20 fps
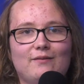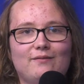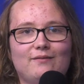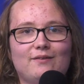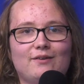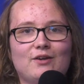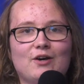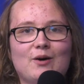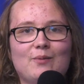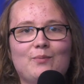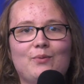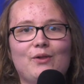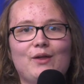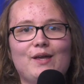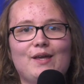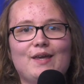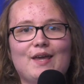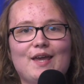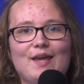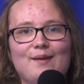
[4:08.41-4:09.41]
Come play
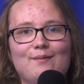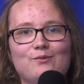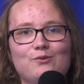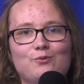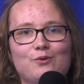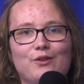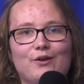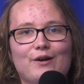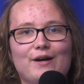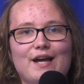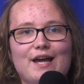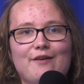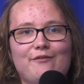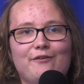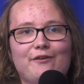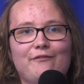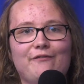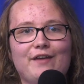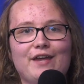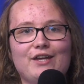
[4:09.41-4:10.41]
games with our
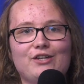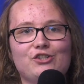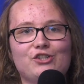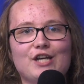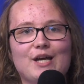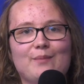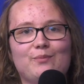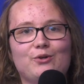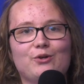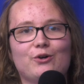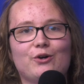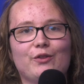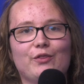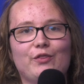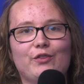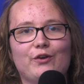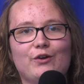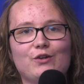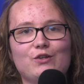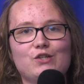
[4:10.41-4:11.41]
FFA chapter on
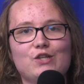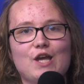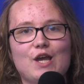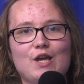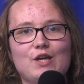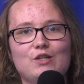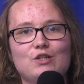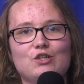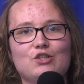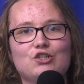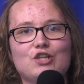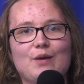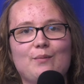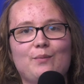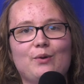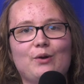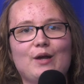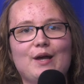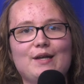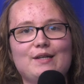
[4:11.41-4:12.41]
Thursday,
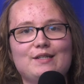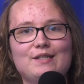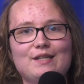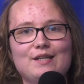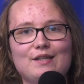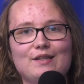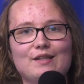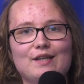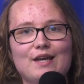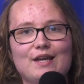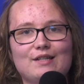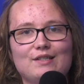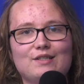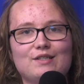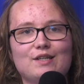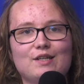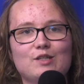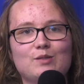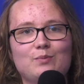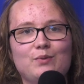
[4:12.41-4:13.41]
December 19th at
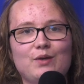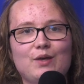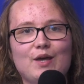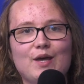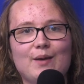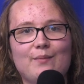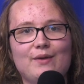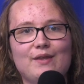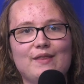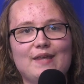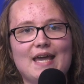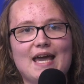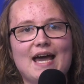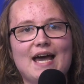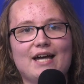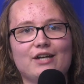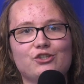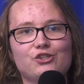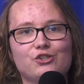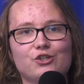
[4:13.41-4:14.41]
6 p.m. in the
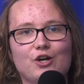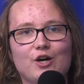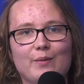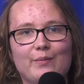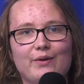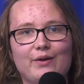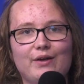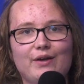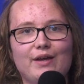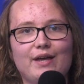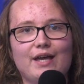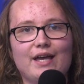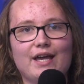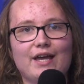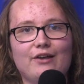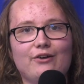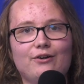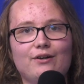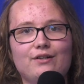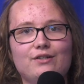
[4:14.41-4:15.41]
Ag Shop.
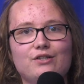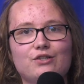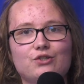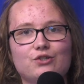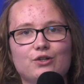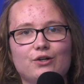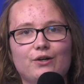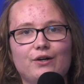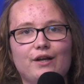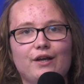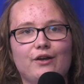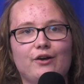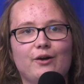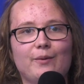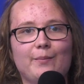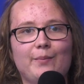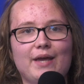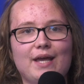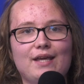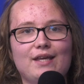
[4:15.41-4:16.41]
Enter a dessert in our
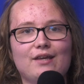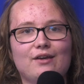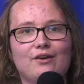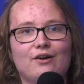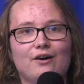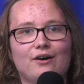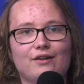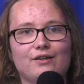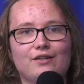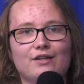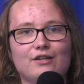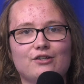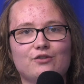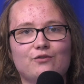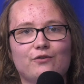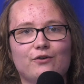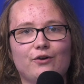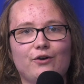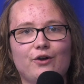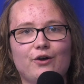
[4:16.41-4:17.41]
baking contest
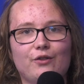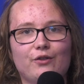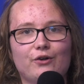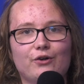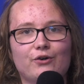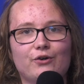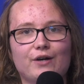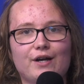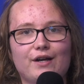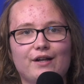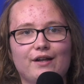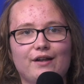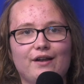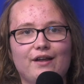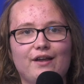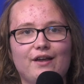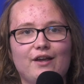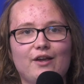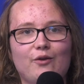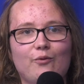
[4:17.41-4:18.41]
for another credit
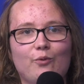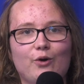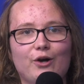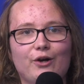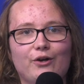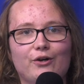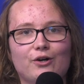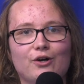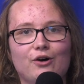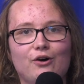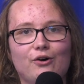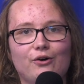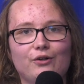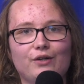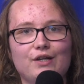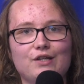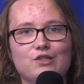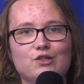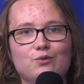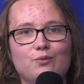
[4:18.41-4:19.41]
and wear your
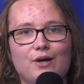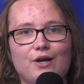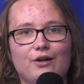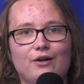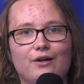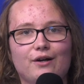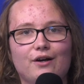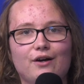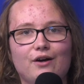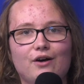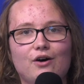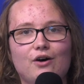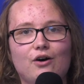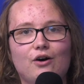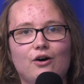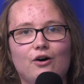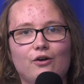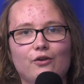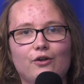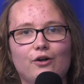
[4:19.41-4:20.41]
holiday sweater.
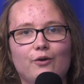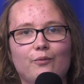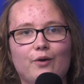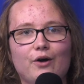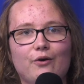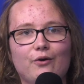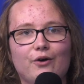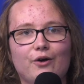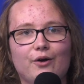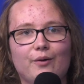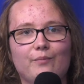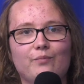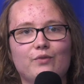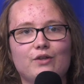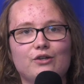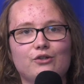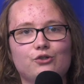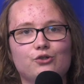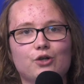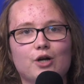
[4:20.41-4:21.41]
All are welcome.
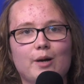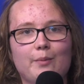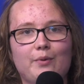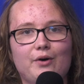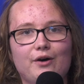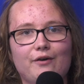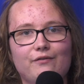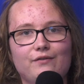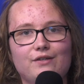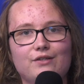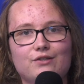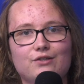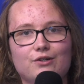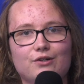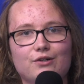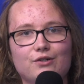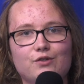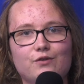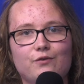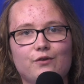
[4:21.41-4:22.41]
Drop off
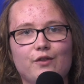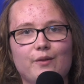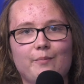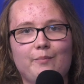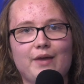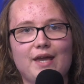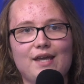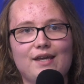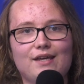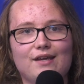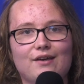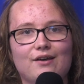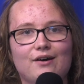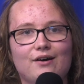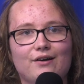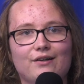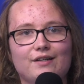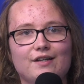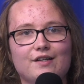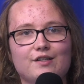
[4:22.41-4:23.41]
desserts for the baking
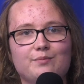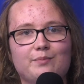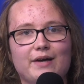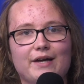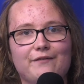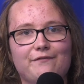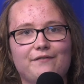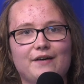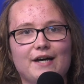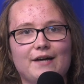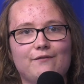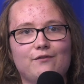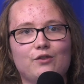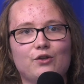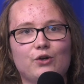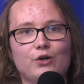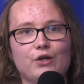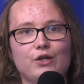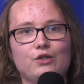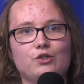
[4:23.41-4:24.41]
contest by
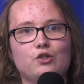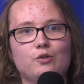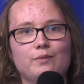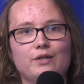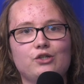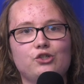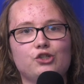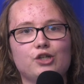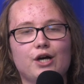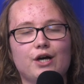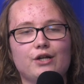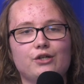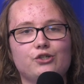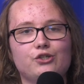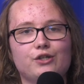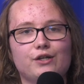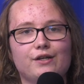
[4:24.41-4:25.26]
5:30 to be judged.